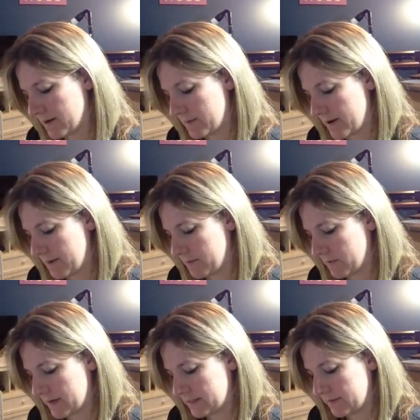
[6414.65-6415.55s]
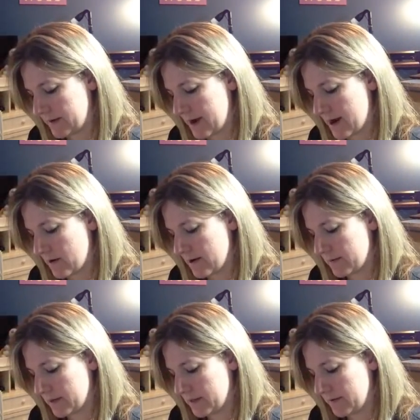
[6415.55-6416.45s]
going to pop the rest of it out. I'm
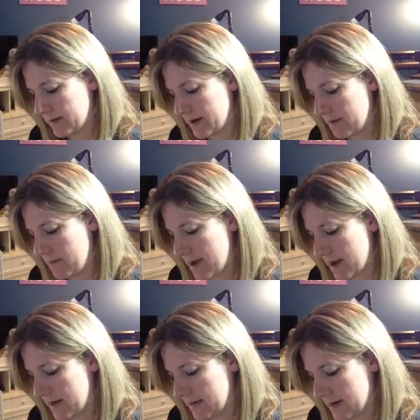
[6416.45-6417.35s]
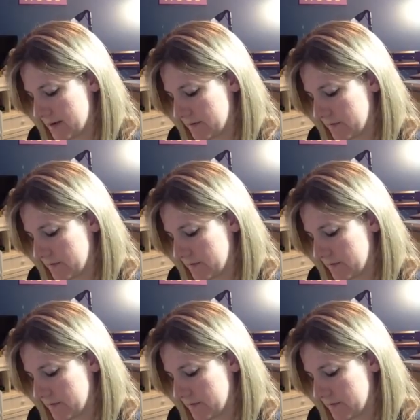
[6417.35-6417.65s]
going to leave it kind of matted down